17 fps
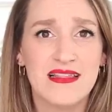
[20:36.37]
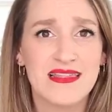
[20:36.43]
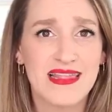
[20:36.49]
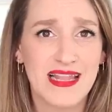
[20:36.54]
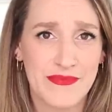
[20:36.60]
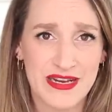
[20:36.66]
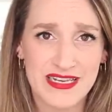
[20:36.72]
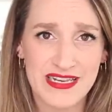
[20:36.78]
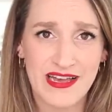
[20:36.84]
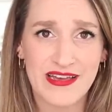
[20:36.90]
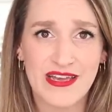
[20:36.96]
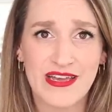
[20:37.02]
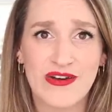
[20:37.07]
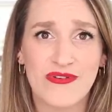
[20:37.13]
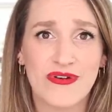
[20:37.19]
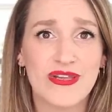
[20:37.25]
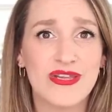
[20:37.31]
Let me tell
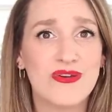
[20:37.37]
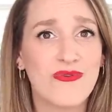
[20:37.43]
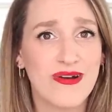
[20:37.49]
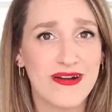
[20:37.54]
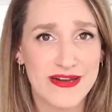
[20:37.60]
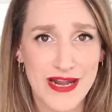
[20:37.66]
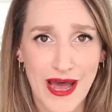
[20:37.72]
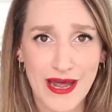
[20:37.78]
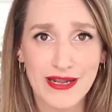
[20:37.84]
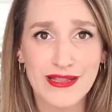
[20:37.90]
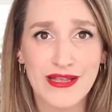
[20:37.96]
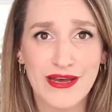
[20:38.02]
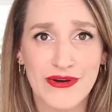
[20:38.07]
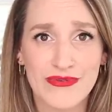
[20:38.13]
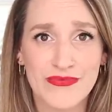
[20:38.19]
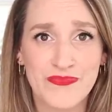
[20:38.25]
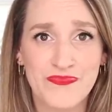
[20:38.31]
you, you are not
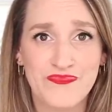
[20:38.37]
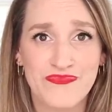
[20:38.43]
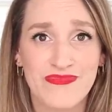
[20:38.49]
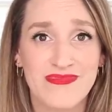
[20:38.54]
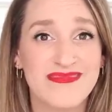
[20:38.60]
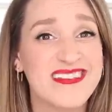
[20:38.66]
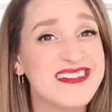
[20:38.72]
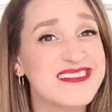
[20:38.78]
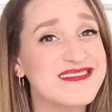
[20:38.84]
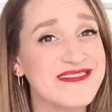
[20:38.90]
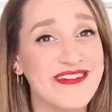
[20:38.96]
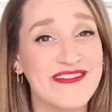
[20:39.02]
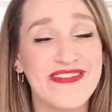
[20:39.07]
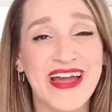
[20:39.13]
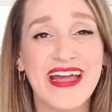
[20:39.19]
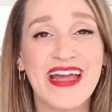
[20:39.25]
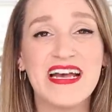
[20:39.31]
alone. This
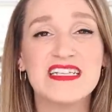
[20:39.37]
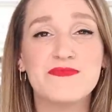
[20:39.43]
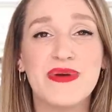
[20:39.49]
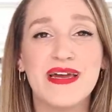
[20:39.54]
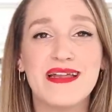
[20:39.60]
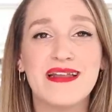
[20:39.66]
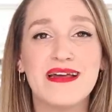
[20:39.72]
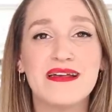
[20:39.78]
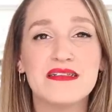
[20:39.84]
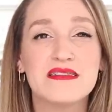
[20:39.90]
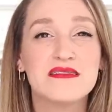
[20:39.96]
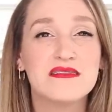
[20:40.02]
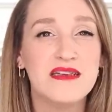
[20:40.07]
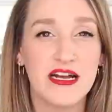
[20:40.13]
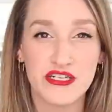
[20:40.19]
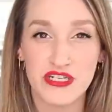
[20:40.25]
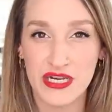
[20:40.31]
survey has been
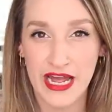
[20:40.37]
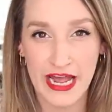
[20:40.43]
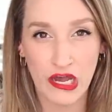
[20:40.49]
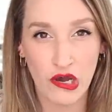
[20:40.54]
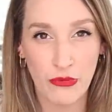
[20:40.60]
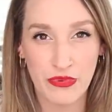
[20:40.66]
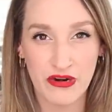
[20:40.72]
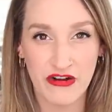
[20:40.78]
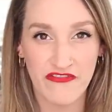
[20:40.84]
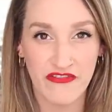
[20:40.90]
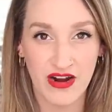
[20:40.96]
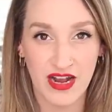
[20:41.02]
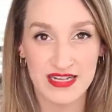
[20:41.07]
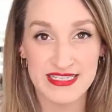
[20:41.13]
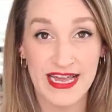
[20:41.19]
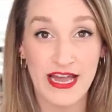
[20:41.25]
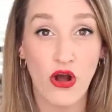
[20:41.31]
such an eye opener for
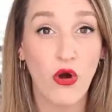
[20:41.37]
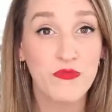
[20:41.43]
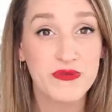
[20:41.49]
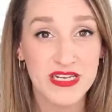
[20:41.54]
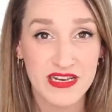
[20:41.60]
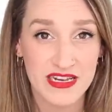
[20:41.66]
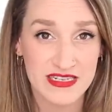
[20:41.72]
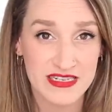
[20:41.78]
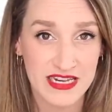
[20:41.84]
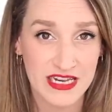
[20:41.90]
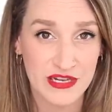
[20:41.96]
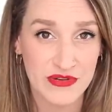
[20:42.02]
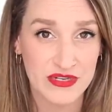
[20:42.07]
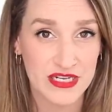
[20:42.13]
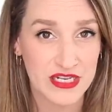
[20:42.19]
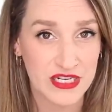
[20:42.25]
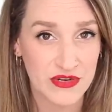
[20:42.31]
us. I hope to
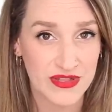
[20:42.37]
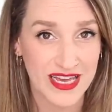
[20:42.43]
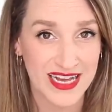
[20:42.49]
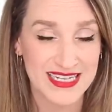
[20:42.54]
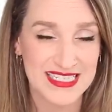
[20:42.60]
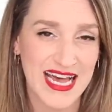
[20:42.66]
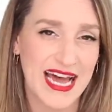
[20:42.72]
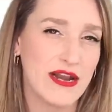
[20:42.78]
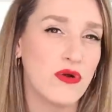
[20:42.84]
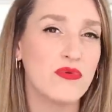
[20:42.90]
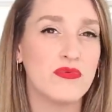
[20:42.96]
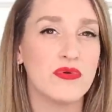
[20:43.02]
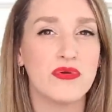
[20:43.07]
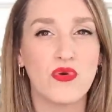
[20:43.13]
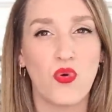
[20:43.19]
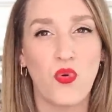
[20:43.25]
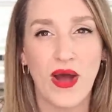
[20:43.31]
continue to do this. I
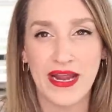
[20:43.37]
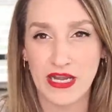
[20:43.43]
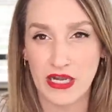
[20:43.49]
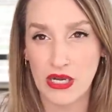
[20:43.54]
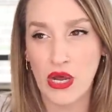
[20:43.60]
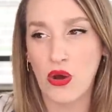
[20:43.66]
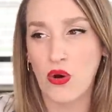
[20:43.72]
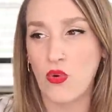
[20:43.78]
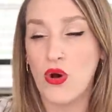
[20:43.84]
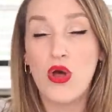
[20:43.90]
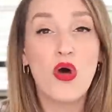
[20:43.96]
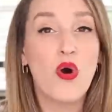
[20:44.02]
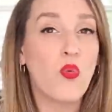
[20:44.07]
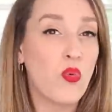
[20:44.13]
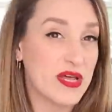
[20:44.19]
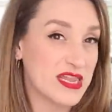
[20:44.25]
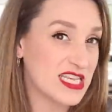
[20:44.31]
don't quite know
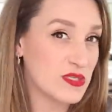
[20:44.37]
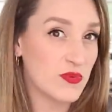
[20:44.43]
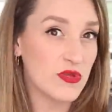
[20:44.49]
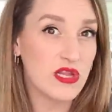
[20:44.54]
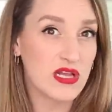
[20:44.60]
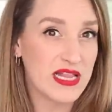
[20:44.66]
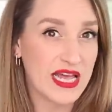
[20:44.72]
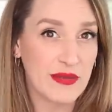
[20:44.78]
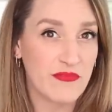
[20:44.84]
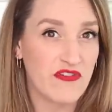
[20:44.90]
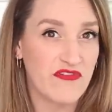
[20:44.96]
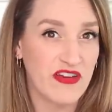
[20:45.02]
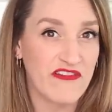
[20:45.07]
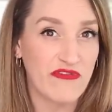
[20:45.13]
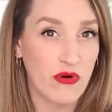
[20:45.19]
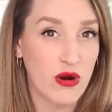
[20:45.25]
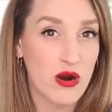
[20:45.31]
what this will look like
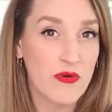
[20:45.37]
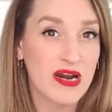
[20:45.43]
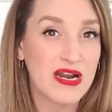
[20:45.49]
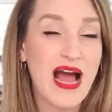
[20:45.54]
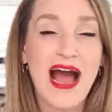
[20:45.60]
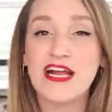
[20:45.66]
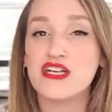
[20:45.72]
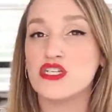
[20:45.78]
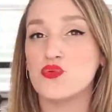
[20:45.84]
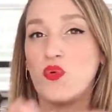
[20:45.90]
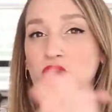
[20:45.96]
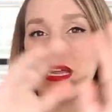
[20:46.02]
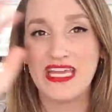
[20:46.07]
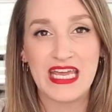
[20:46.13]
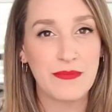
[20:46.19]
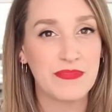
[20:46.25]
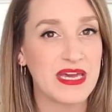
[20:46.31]
moving forward. I just
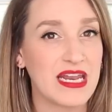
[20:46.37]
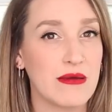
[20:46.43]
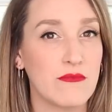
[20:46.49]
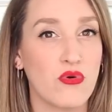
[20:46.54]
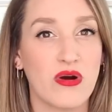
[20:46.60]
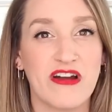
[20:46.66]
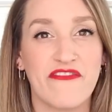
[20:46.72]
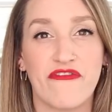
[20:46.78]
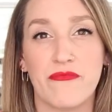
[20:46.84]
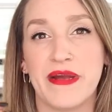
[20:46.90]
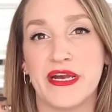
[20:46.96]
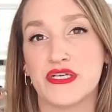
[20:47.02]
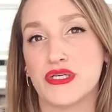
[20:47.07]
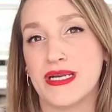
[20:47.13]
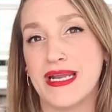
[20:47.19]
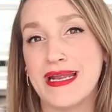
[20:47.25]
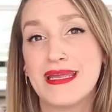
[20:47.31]
want to keep getting more
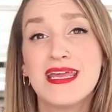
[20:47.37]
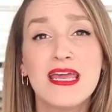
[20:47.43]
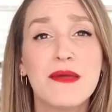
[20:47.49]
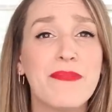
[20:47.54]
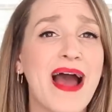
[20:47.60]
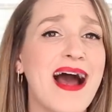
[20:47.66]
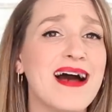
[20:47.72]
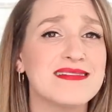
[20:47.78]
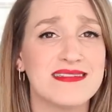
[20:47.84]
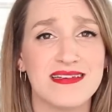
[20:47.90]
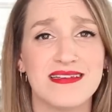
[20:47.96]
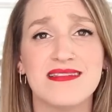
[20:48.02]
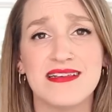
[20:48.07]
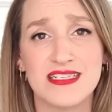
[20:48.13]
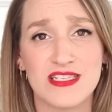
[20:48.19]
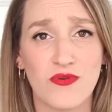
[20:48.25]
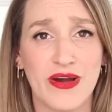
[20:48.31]
information and keep
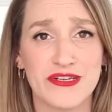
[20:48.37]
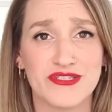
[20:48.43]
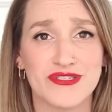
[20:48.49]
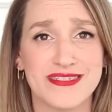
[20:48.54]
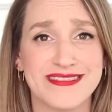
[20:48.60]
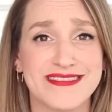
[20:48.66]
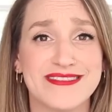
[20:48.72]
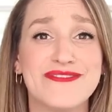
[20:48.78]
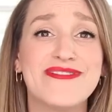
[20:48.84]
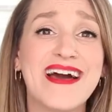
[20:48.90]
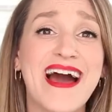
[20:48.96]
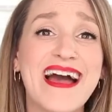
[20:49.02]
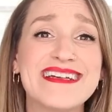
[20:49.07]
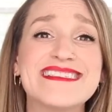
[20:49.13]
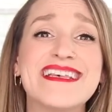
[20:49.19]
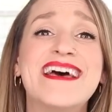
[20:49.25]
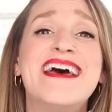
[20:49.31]
asking these questions. You
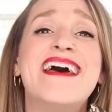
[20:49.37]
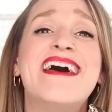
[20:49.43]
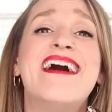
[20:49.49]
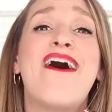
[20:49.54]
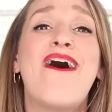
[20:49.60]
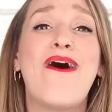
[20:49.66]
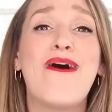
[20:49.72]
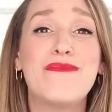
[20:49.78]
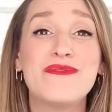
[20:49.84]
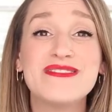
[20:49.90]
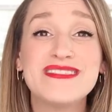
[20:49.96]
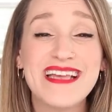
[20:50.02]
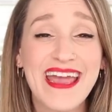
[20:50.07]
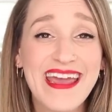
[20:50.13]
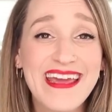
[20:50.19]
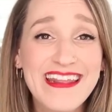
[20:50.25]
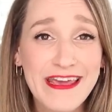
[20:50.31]
guys,
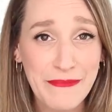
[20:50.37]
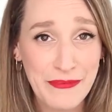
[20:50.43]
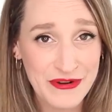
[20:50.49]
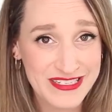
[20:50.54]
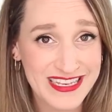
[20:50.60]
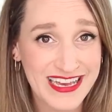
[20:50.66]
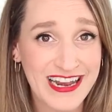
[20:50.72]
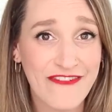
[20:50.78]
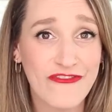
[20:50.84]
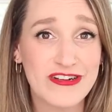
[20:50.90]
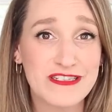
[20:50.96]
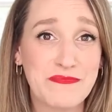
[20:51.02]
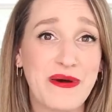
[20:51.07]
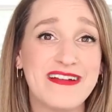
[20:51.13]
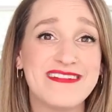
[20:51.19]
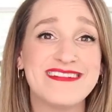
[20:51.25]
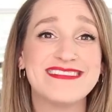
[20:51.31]
almost 80% of
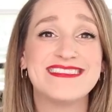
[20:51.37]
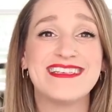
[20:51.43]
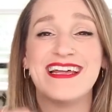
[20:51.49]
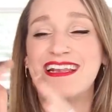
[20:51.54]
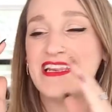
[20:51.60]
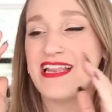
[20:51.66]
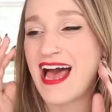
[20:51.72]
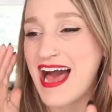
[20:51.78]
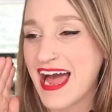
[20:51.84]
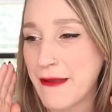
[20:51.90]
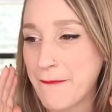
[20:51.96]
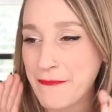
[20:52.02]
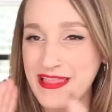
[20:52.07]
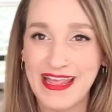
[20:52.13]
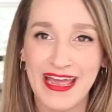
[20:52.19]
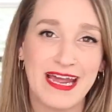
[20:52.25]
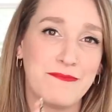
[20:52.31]
respondents said, I
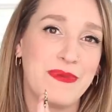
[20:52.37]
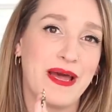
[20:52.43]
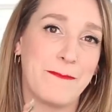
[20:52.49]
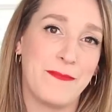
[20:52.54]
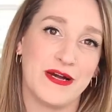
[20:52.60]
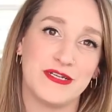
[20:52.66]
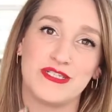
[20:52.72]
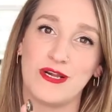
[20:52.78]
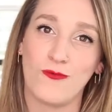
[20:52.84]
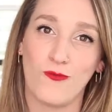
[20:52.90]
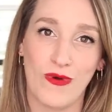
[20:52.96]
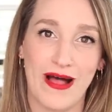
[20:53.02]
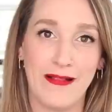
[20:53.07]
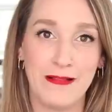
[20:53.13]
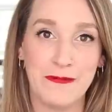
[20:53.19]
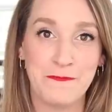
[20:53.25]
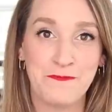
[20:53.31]
plan my budget
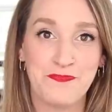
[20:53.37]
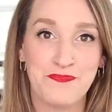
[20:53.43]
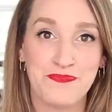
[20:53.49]
well.